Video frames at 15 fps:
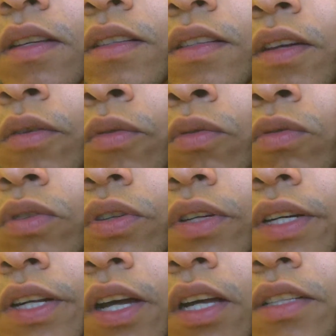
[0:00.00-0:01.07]
The
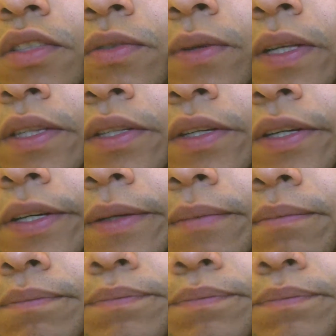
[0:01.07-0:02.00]
ulnar notch right there.